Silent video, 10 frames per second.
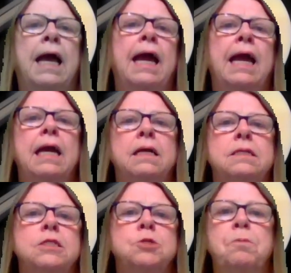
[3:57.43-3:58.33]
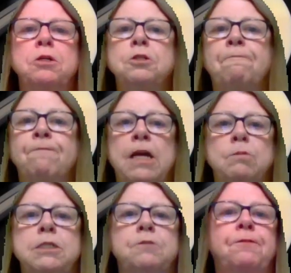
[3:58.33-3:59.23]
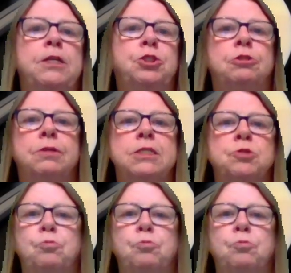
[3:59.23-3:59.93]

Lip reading: and its most famous feature, its